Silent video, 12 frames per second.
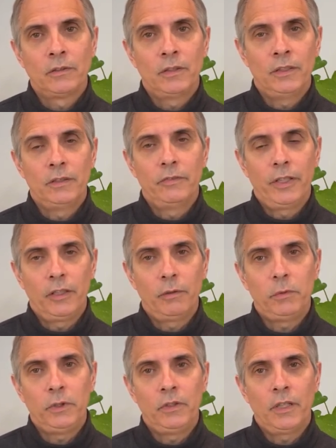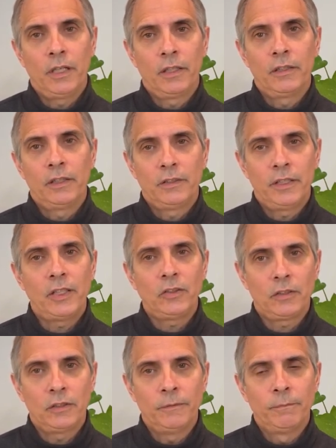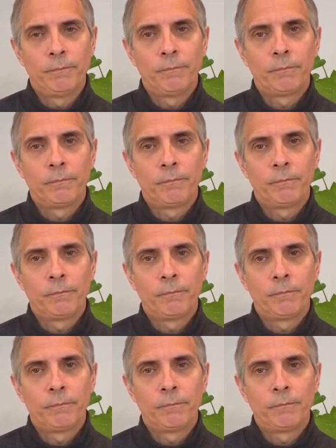and developing our attention.